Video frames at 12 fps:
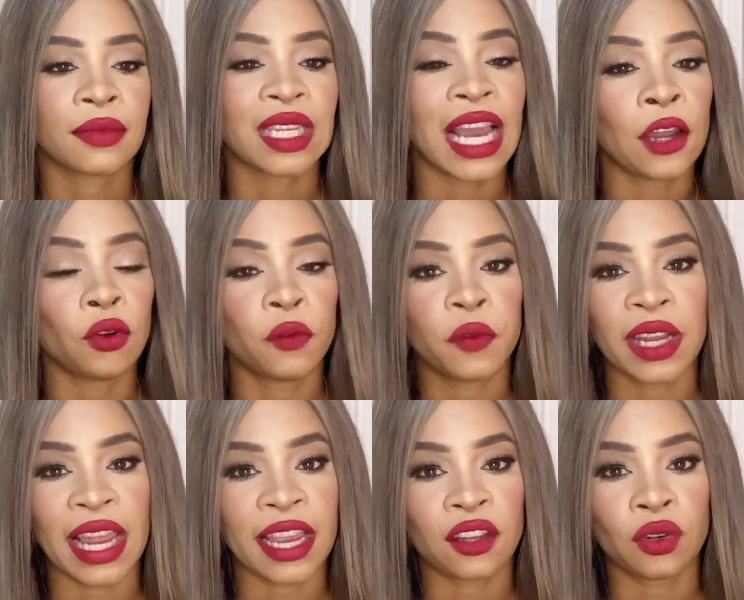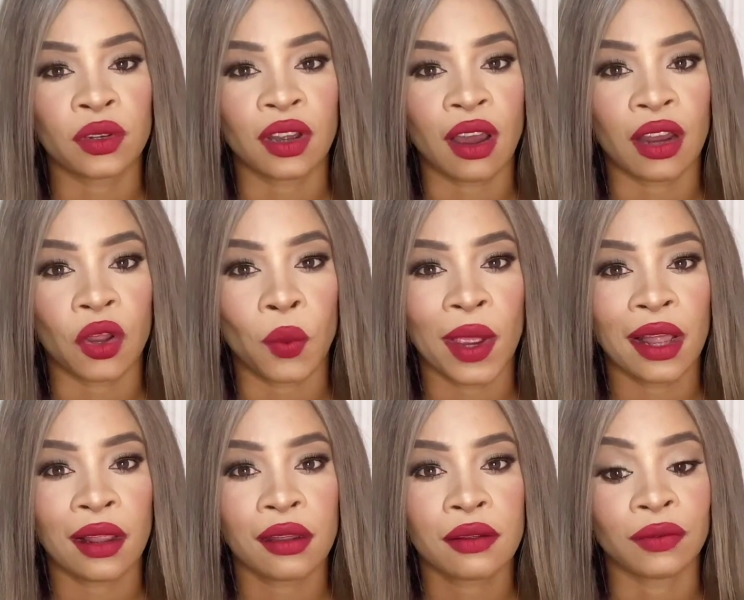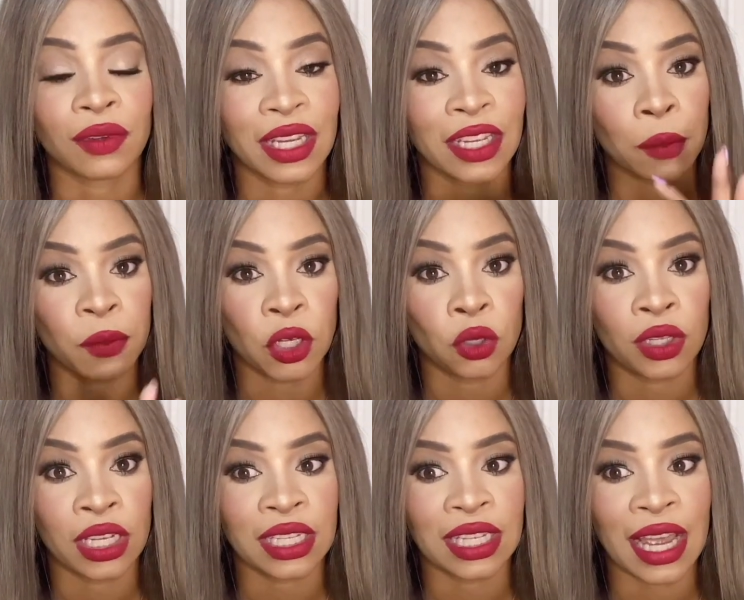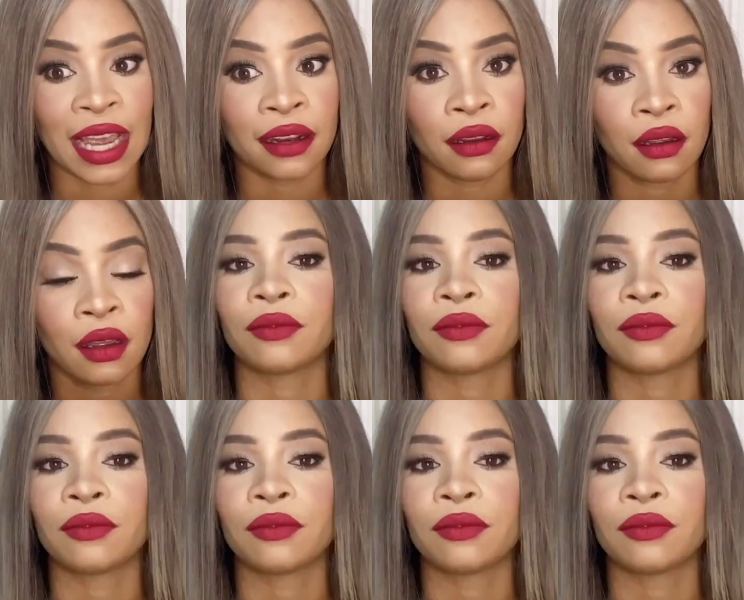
I don't feel like it took the color well. It's up to you to decide.